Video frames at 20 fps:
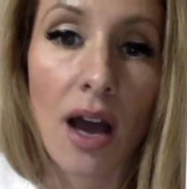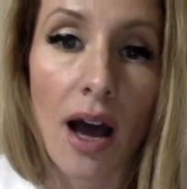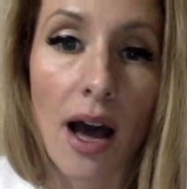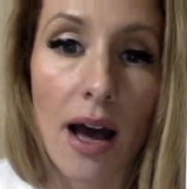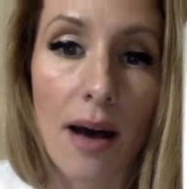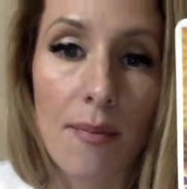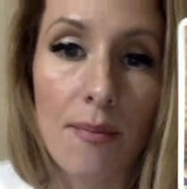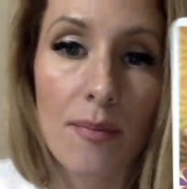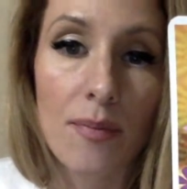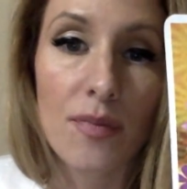
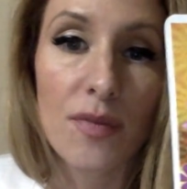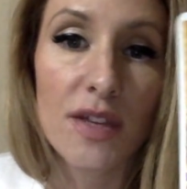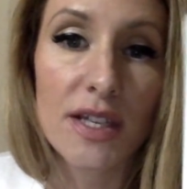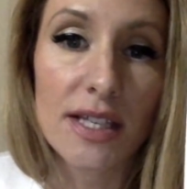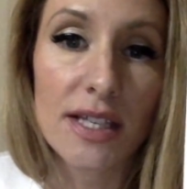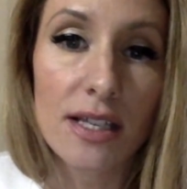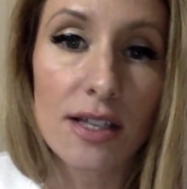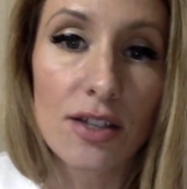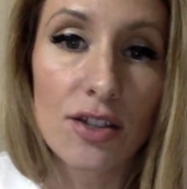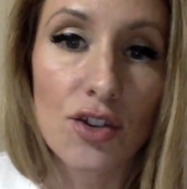Um, this
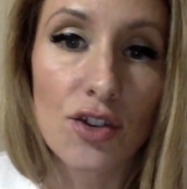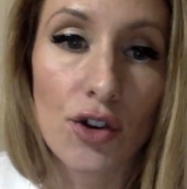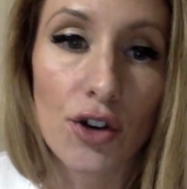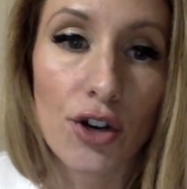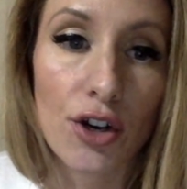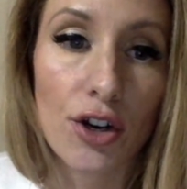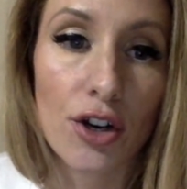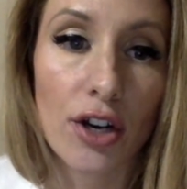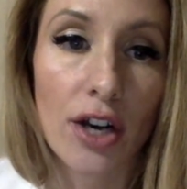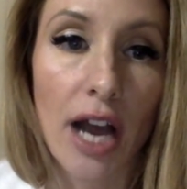is
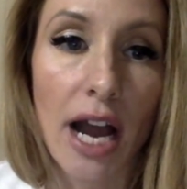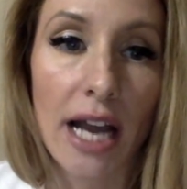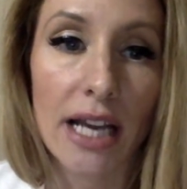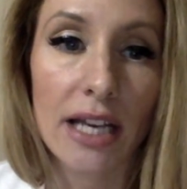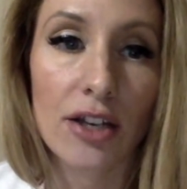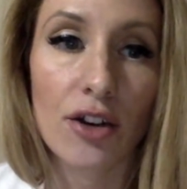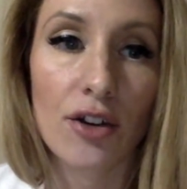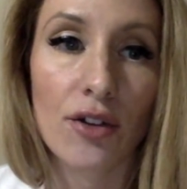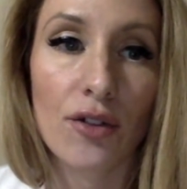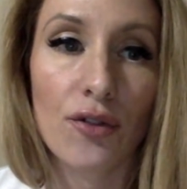your
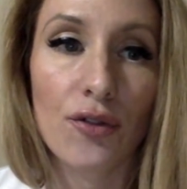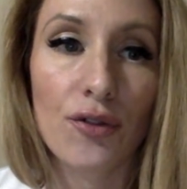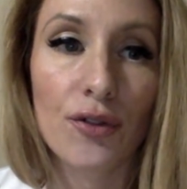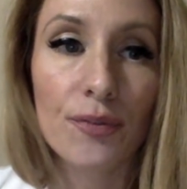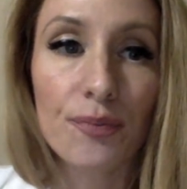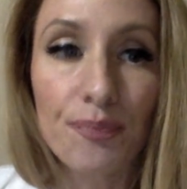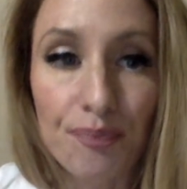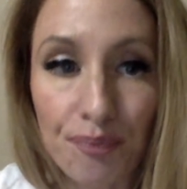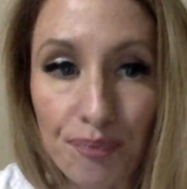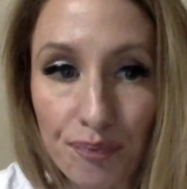kind of
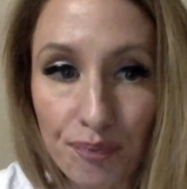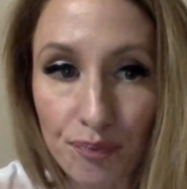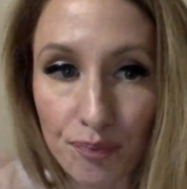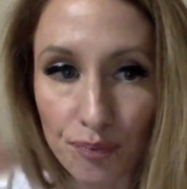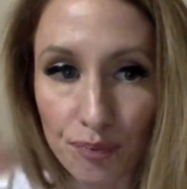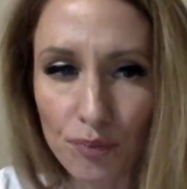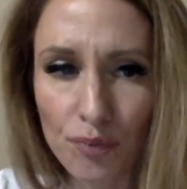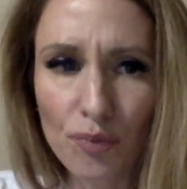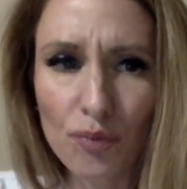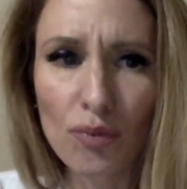
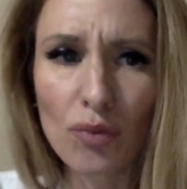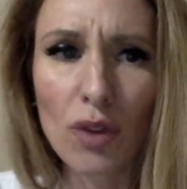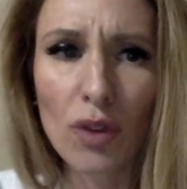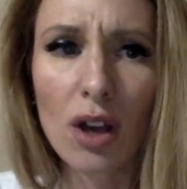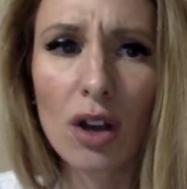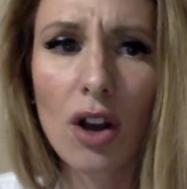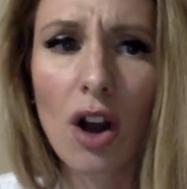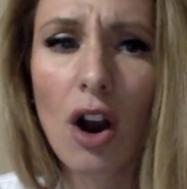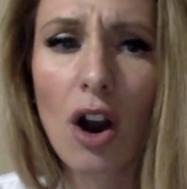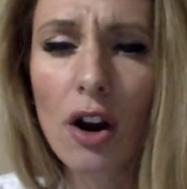
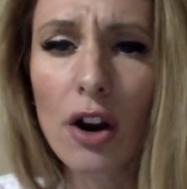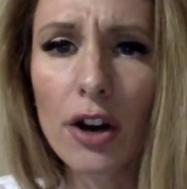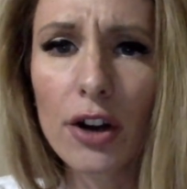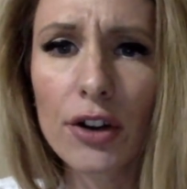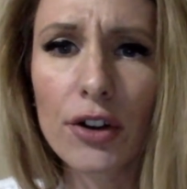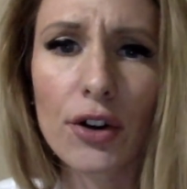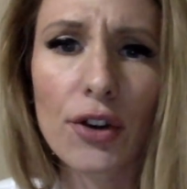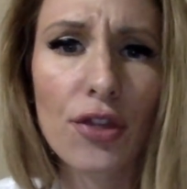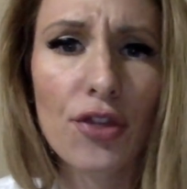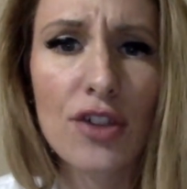card
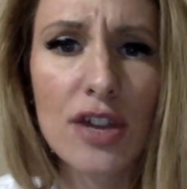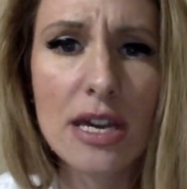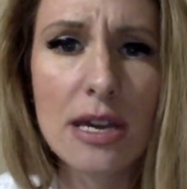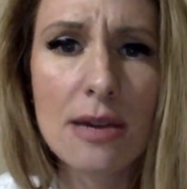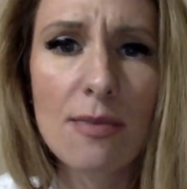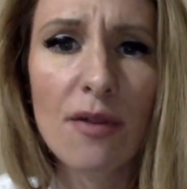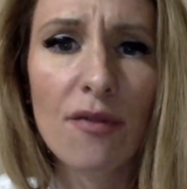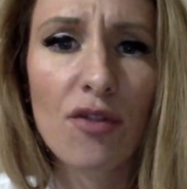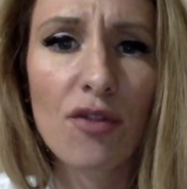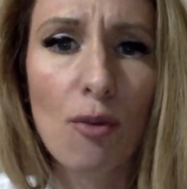or
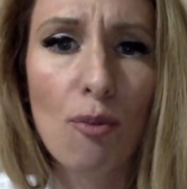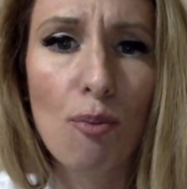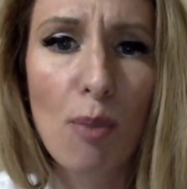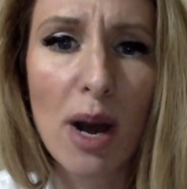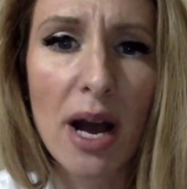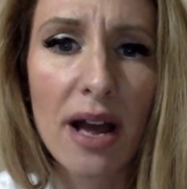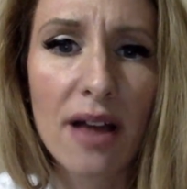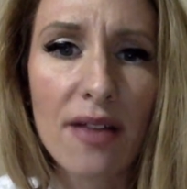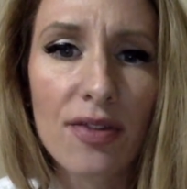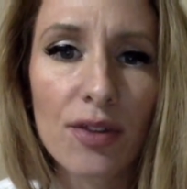theme of the
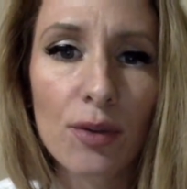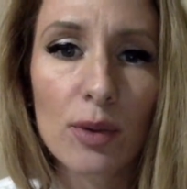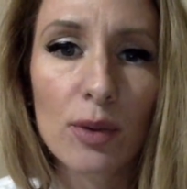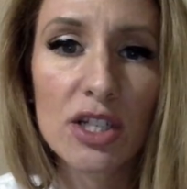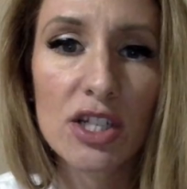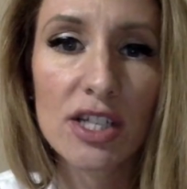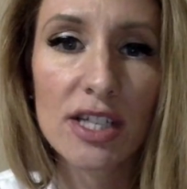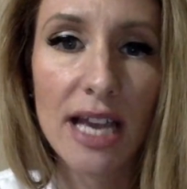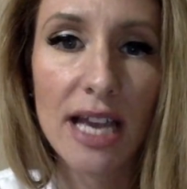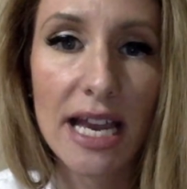month,
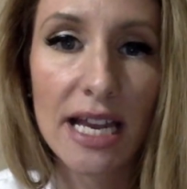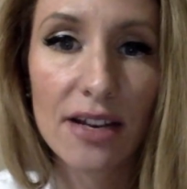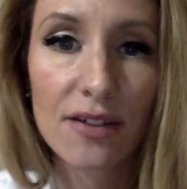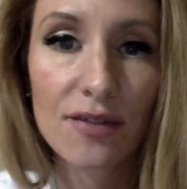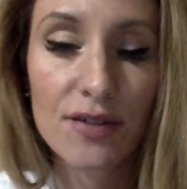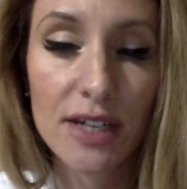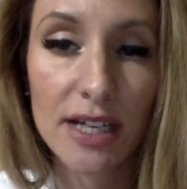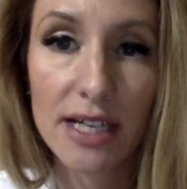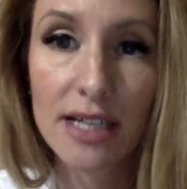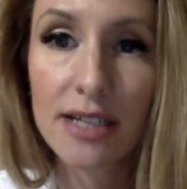which is Eight
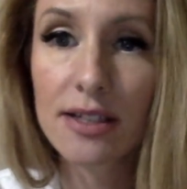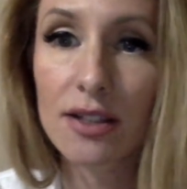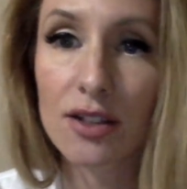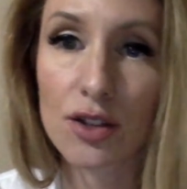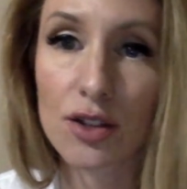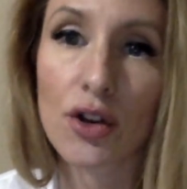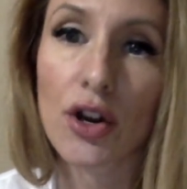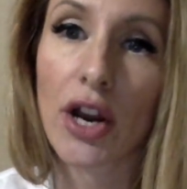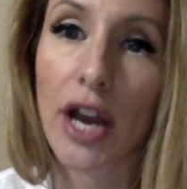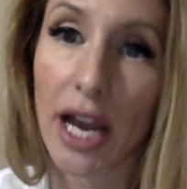of
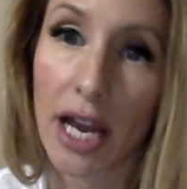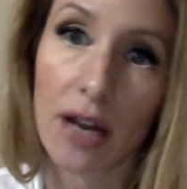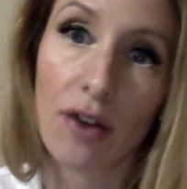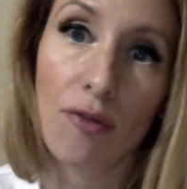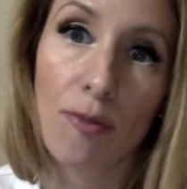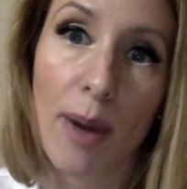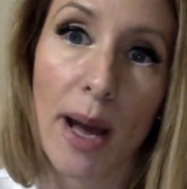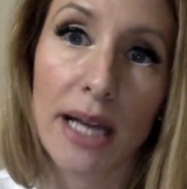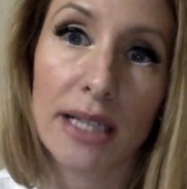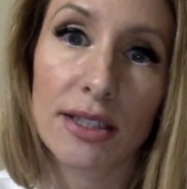Discs or Eight
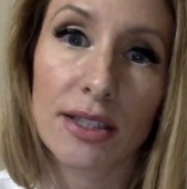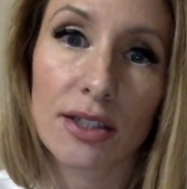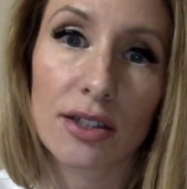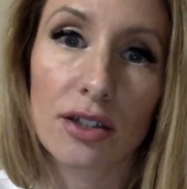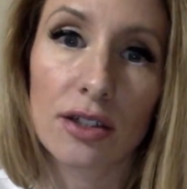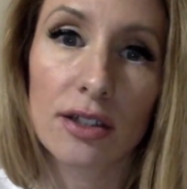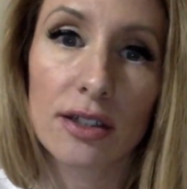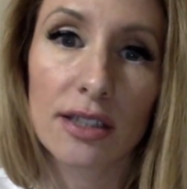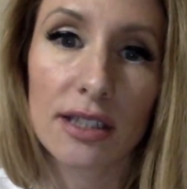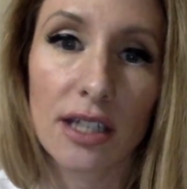of
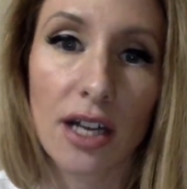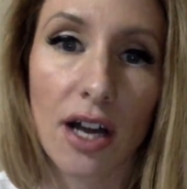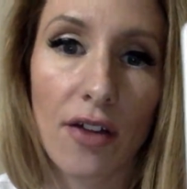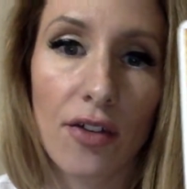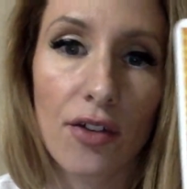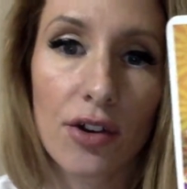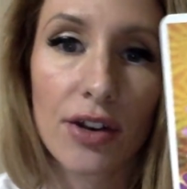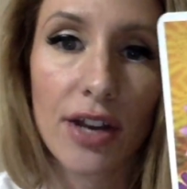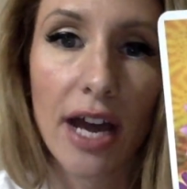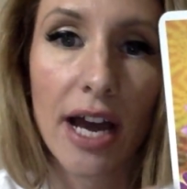Pentacles in
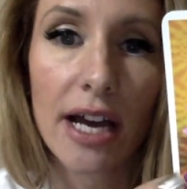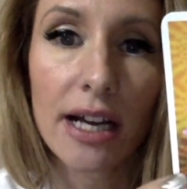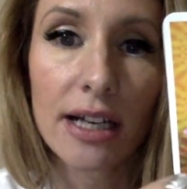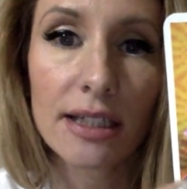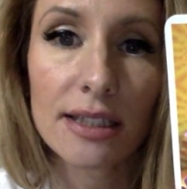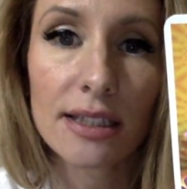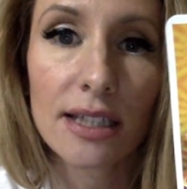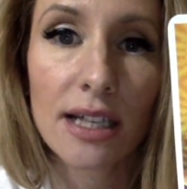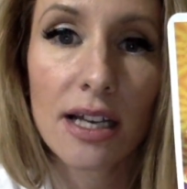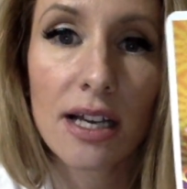other
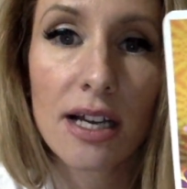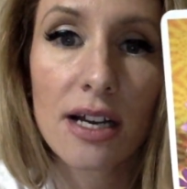decks.